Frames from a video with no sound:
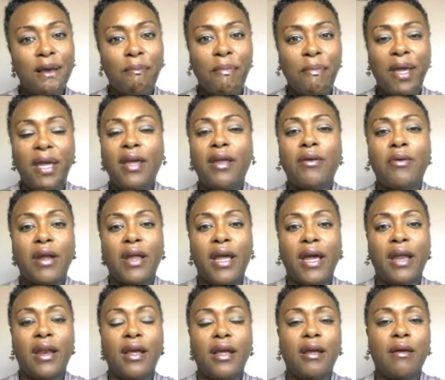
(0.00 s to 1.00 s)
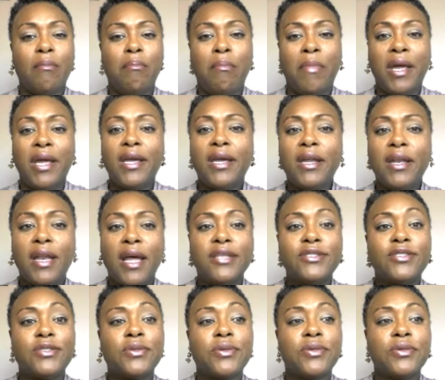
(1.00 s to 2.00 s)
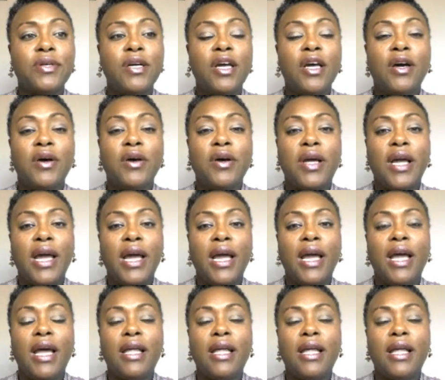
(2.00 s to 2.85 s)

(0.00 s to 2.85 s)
Make it organic, make it natural, okay?